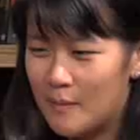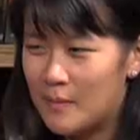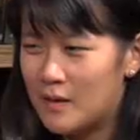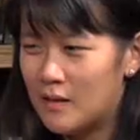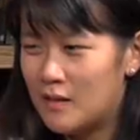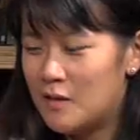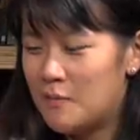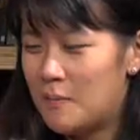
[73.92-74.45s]
I'm
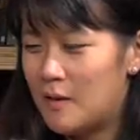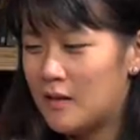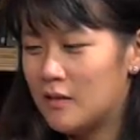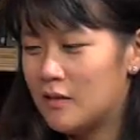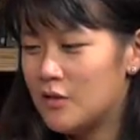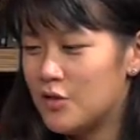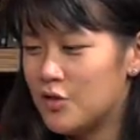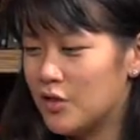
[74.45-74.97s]
an
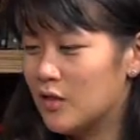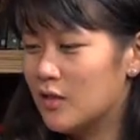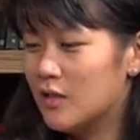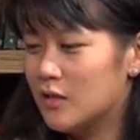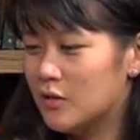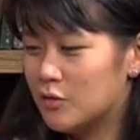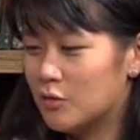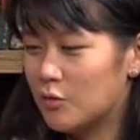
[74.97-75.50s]
independent
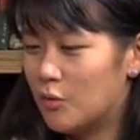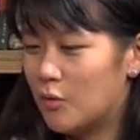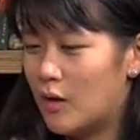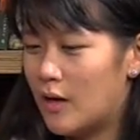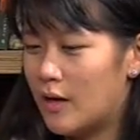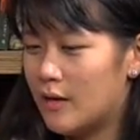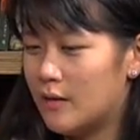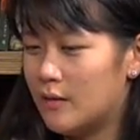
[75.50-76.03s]
journalist, so
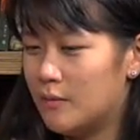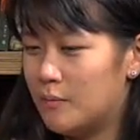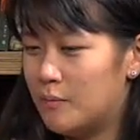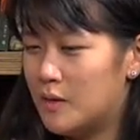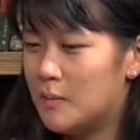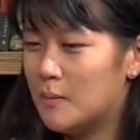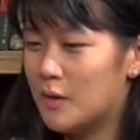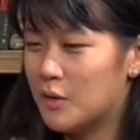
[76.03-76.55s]
I
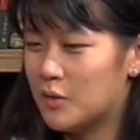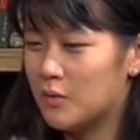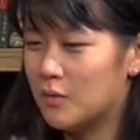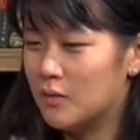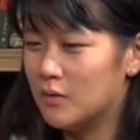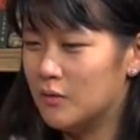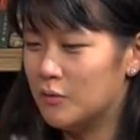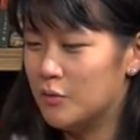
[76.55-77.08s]
pretty much,
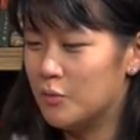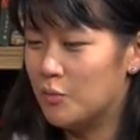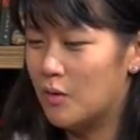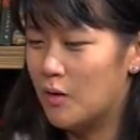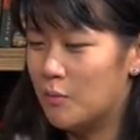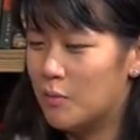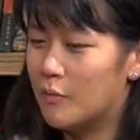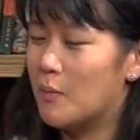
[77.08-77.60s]

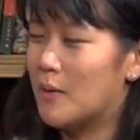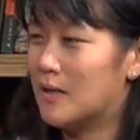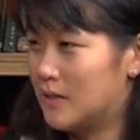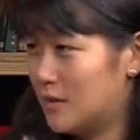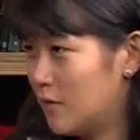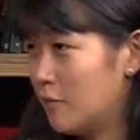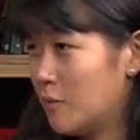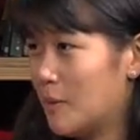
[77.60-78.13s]
I work for
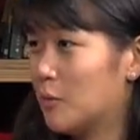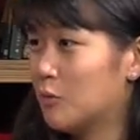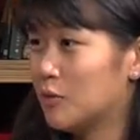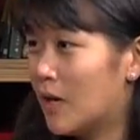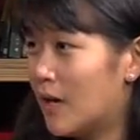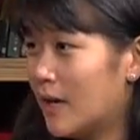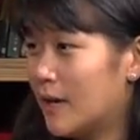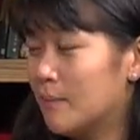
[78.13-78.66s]
myself on my
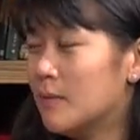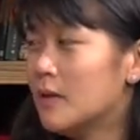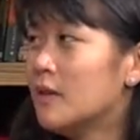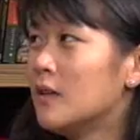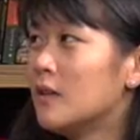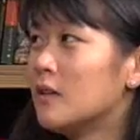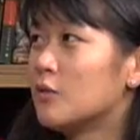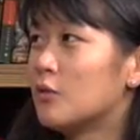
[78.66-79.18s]
own time.
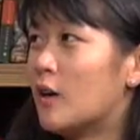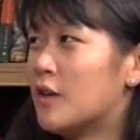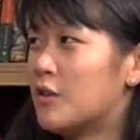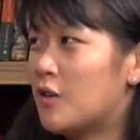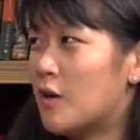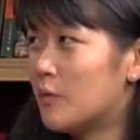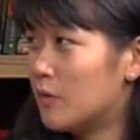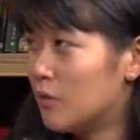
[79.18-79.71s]
So I
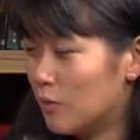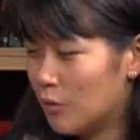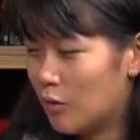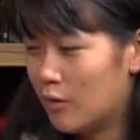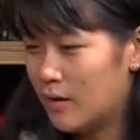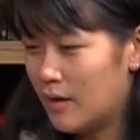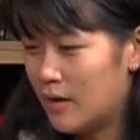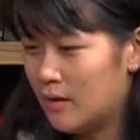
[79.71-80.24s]
travel a
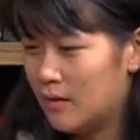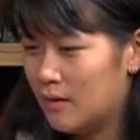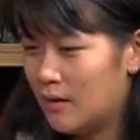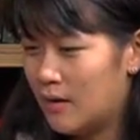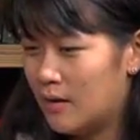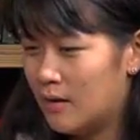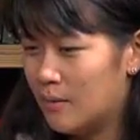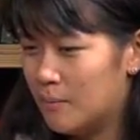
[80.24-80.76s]
lot,
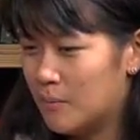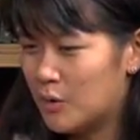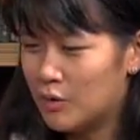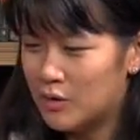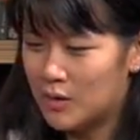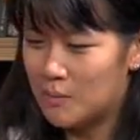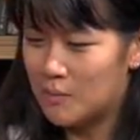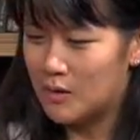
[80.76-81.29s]
and
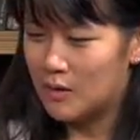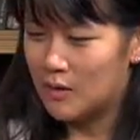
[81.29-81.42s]
because I'm